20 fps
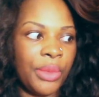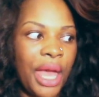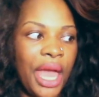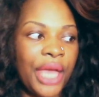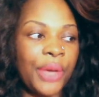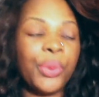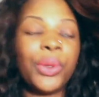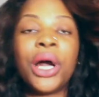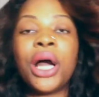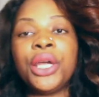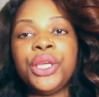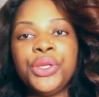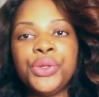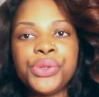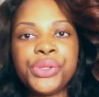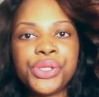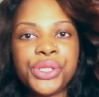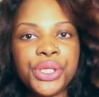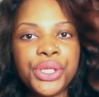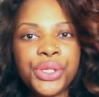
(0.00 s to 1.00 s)
I well I
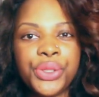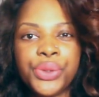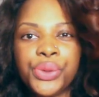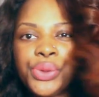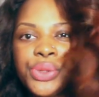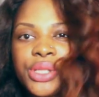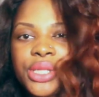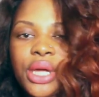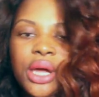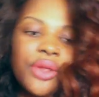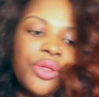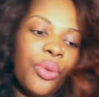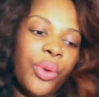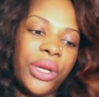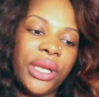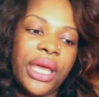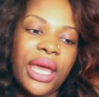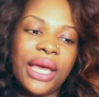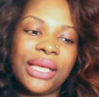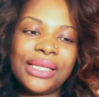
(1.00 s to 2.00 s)
used to use the other
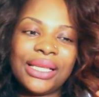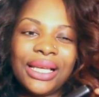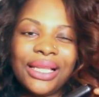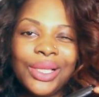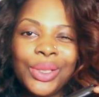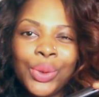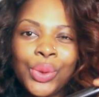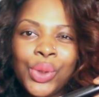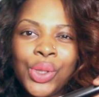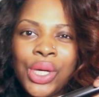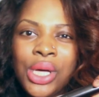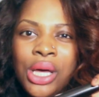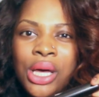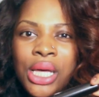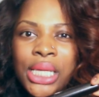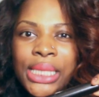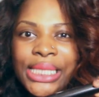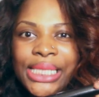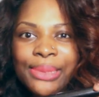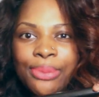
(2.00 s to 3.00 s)
one that has like a little
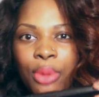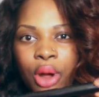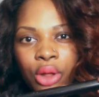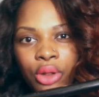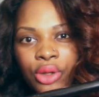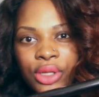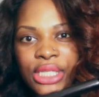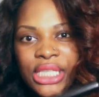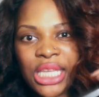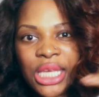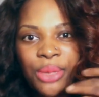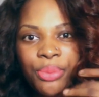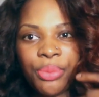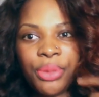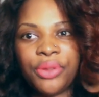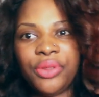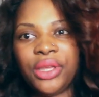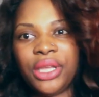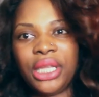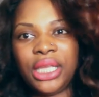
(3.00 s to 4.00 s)
smaller tip
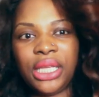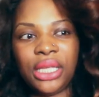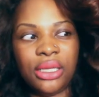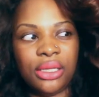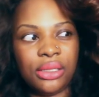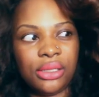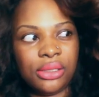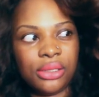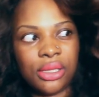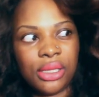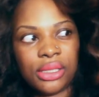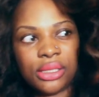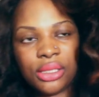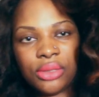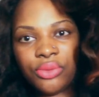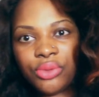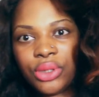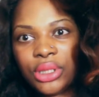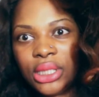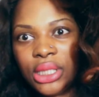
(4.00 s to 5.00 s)
but then it
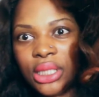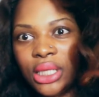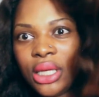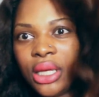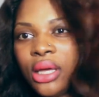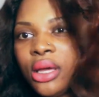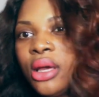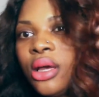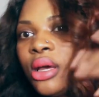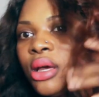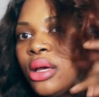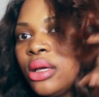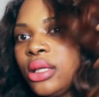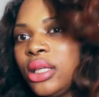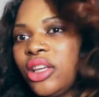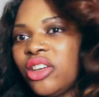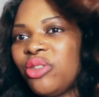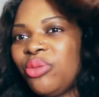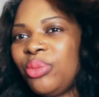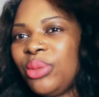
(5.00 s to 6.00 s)
doesn't really
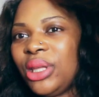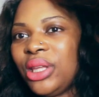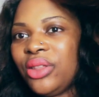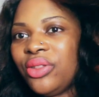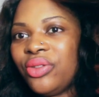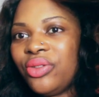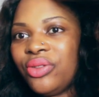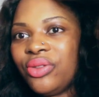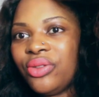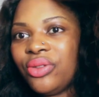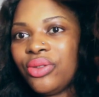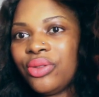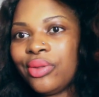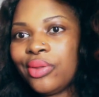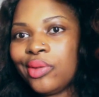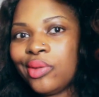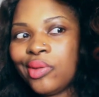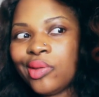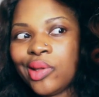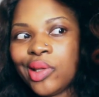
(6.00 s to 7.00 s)
give me
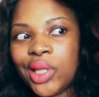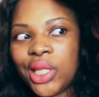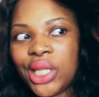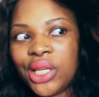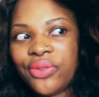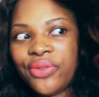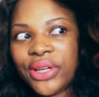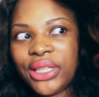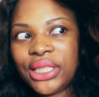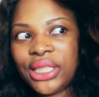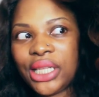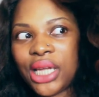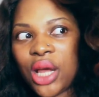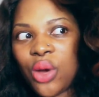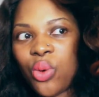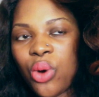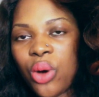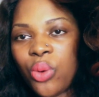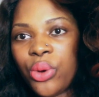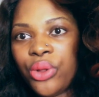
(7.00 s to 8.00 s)
the effect that
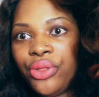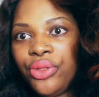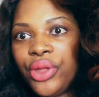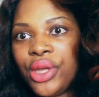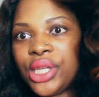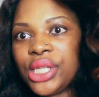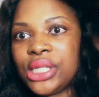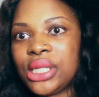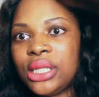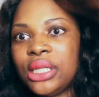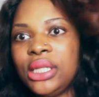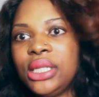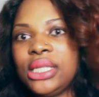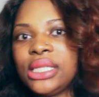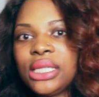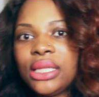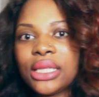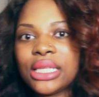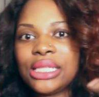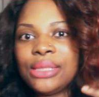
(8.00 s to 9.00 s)
want. With this, at
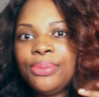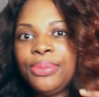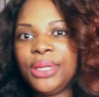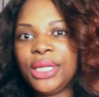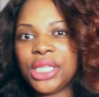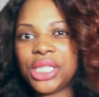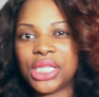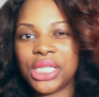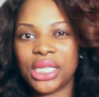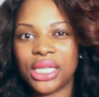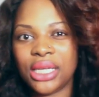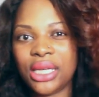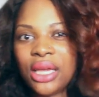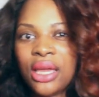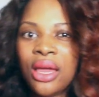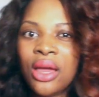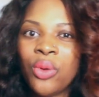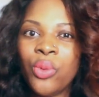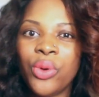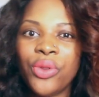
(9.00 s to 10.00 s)
least it looks beachy.
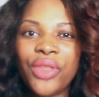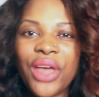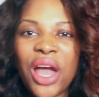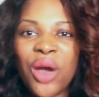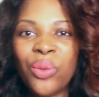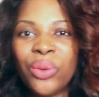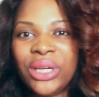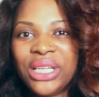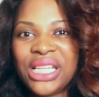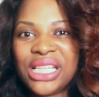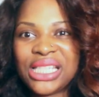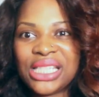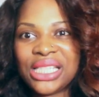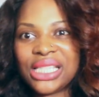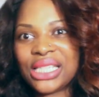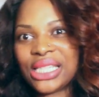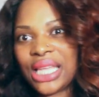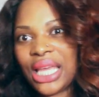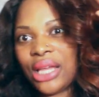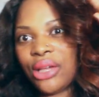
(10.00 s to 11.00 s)
With that one, this
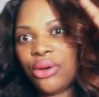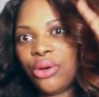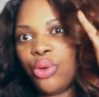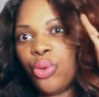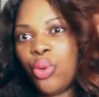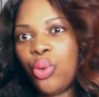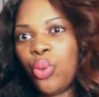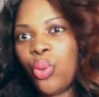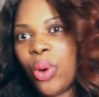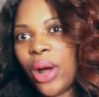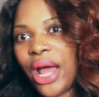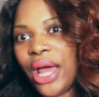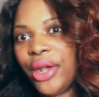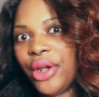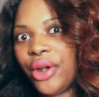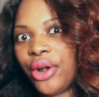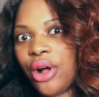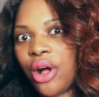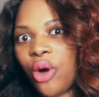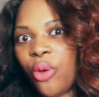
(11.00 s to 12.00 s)
looks like
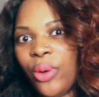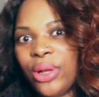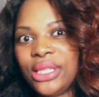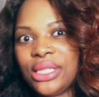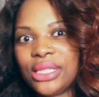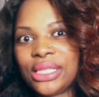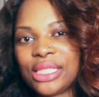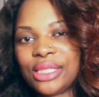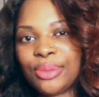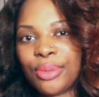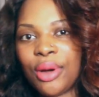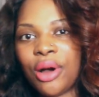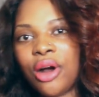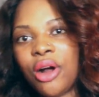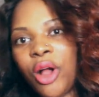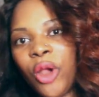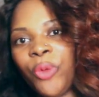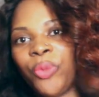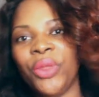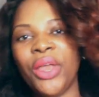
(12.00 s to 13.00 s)
wider all the way to
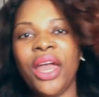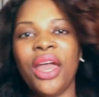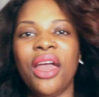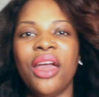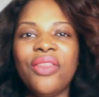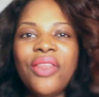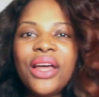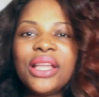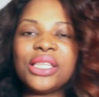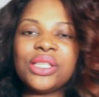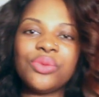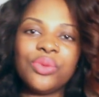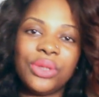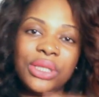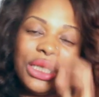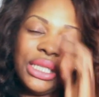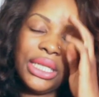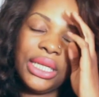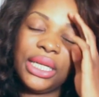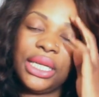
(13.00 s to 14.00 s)
small. And that's
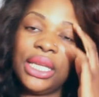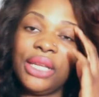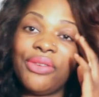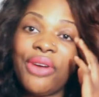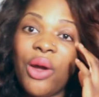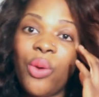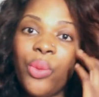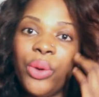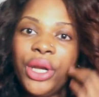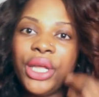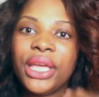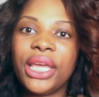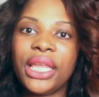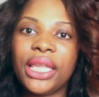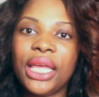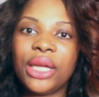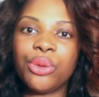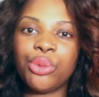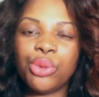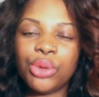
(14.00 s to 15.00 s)
really good if I want to
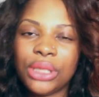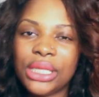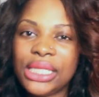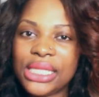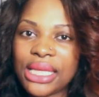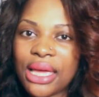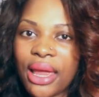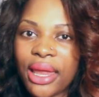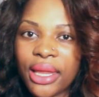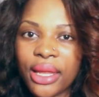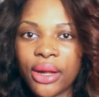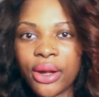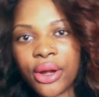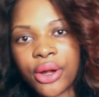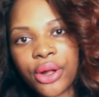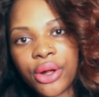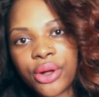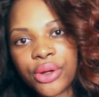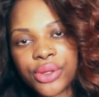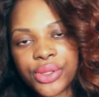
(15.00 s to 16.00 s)
get like really tight
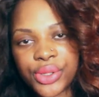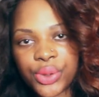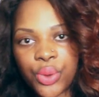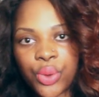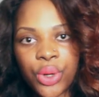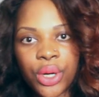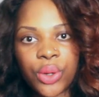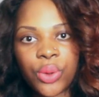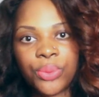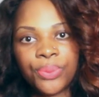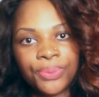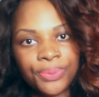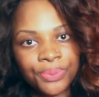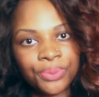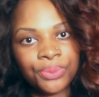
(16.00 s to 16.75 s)
curls or